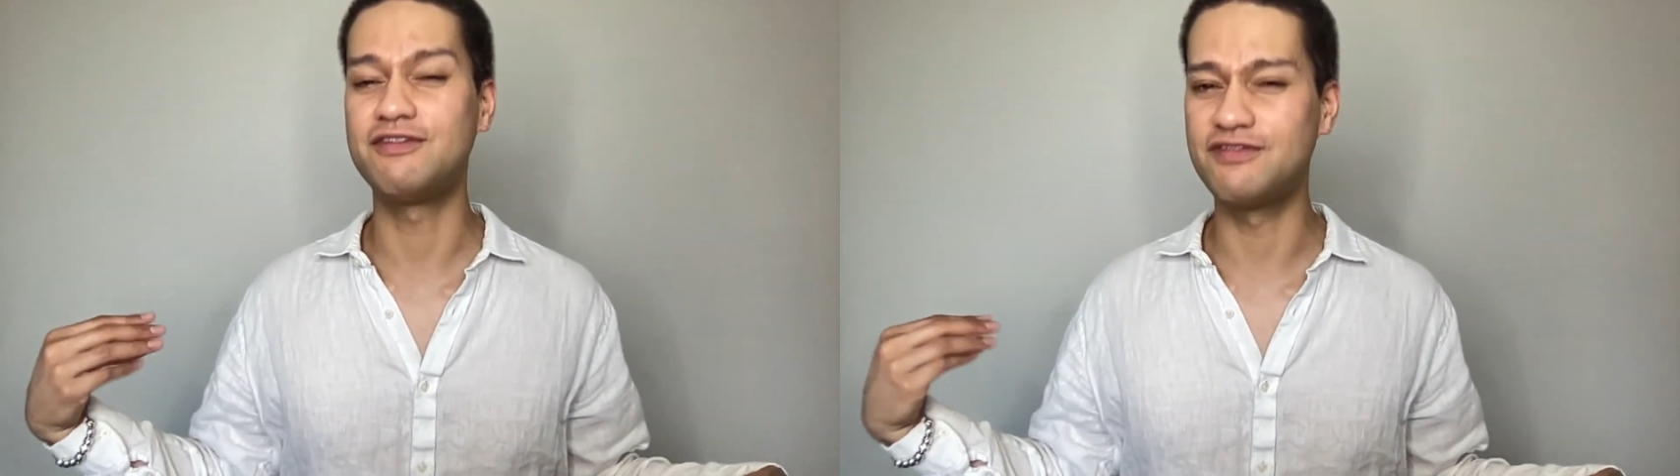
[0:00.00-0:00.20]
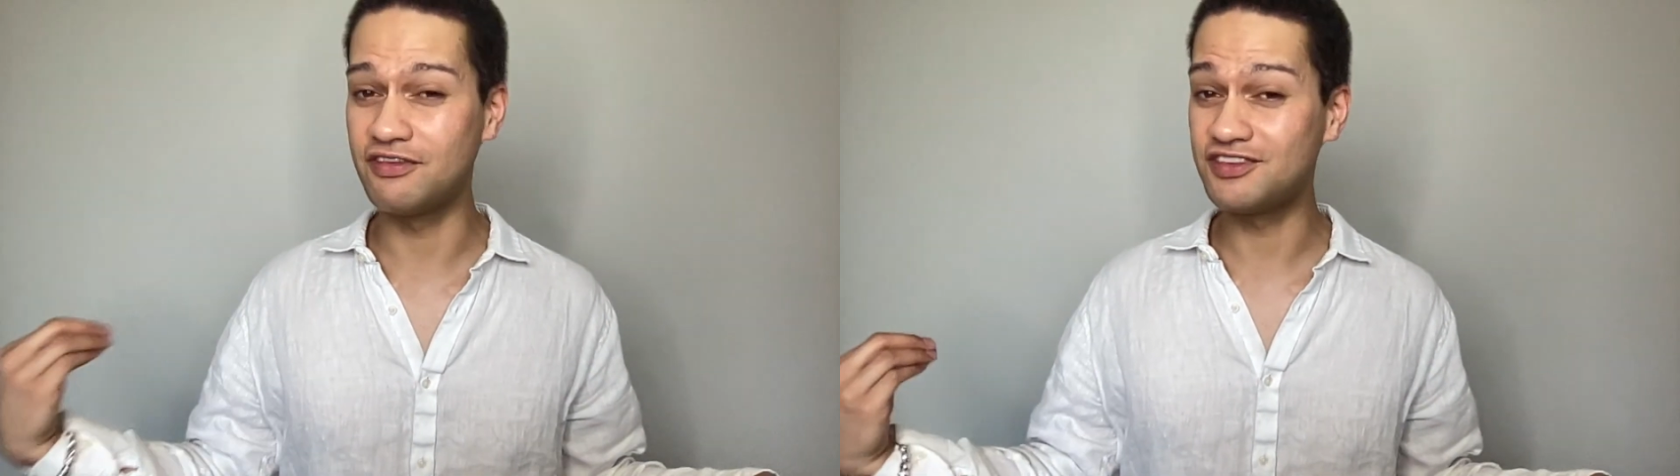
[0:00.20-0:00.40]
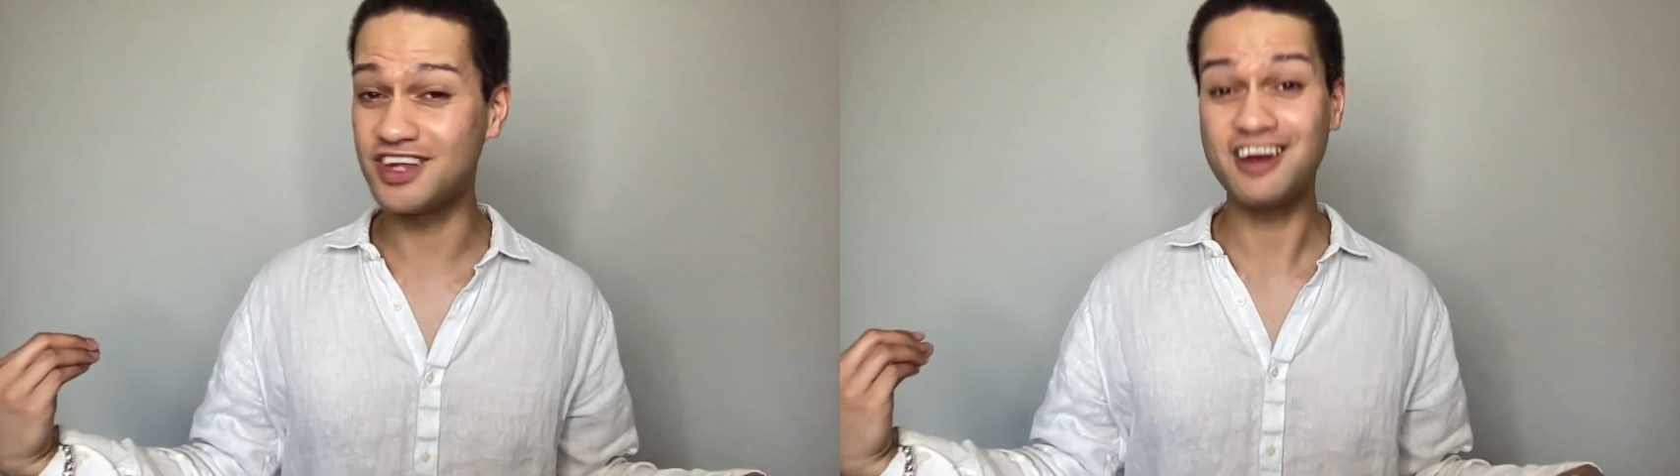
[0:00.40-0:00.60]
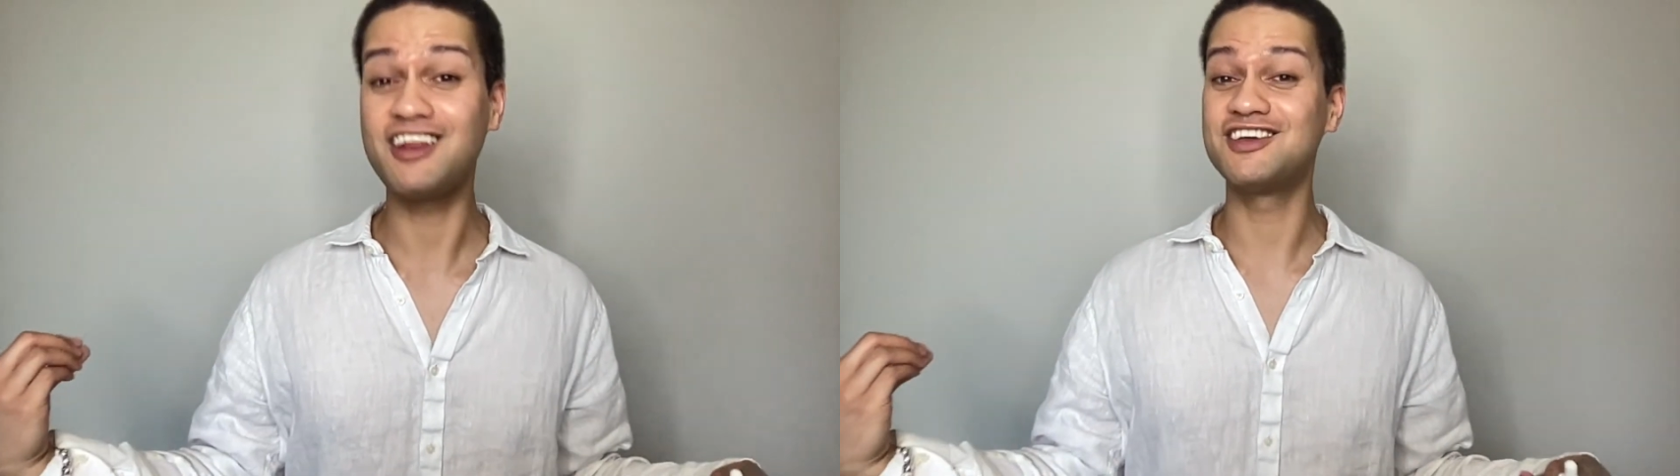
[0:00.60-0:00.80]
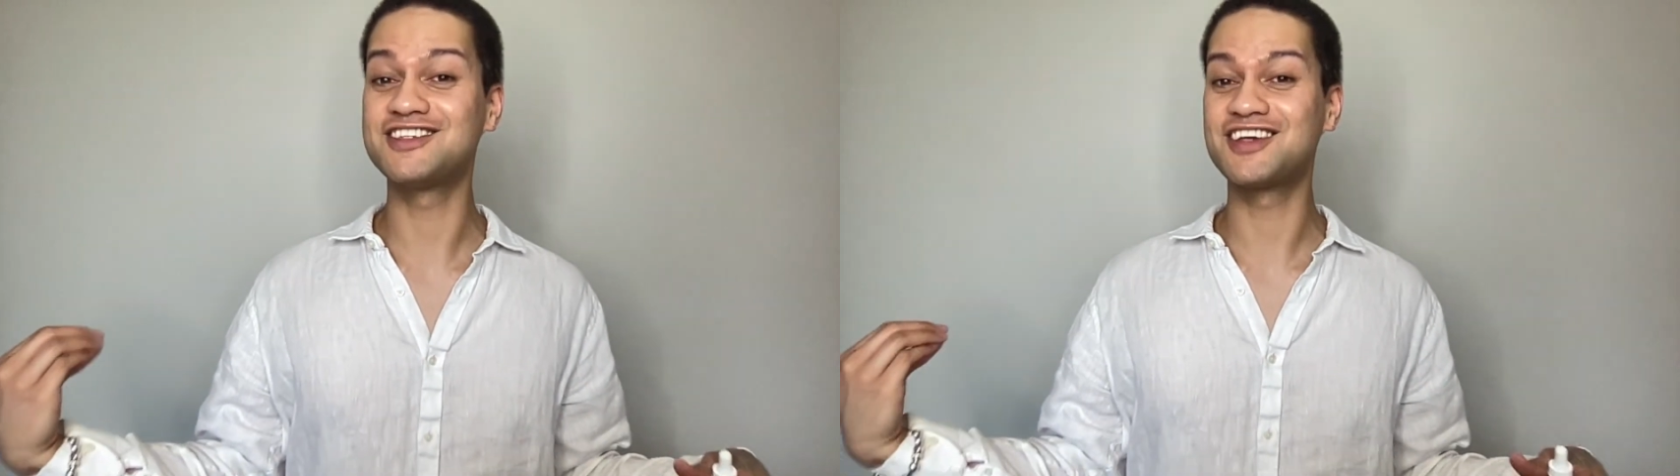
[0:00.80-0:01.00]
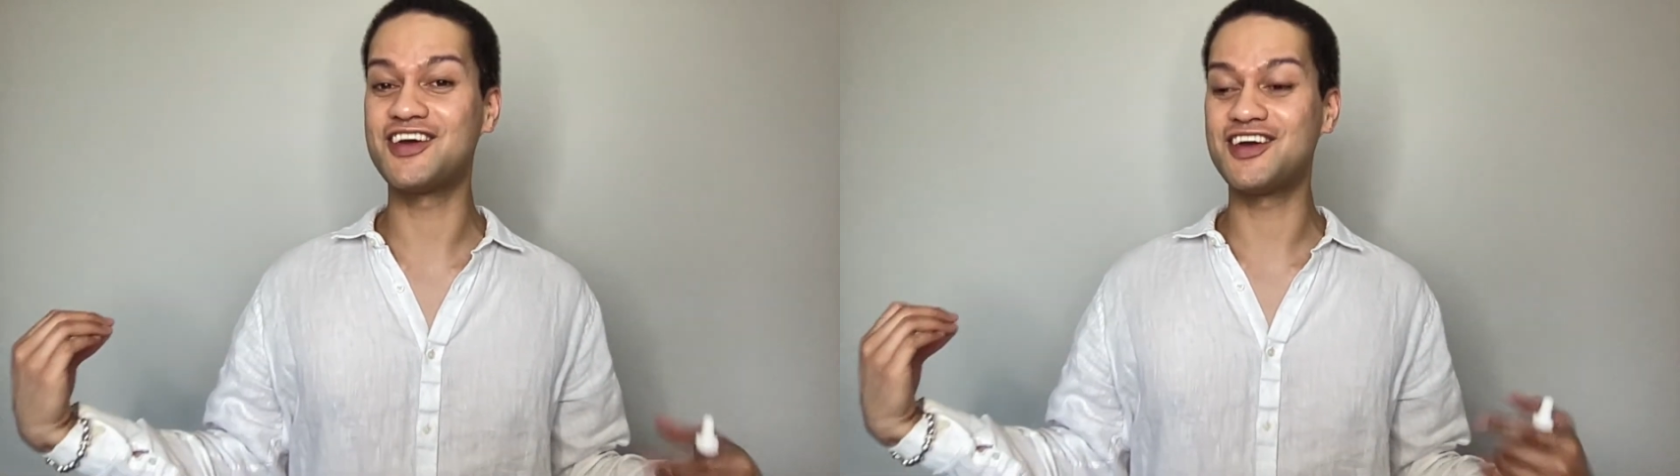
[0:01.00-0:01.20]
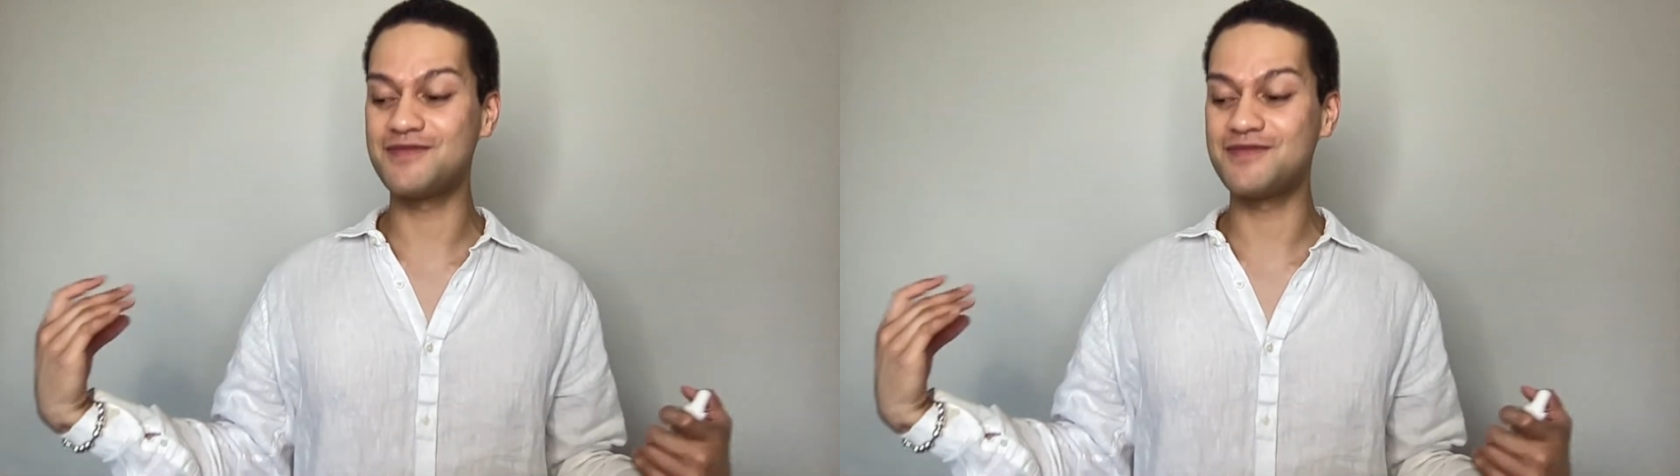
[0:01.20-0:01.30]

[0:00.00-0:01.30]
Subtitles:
15 years ago,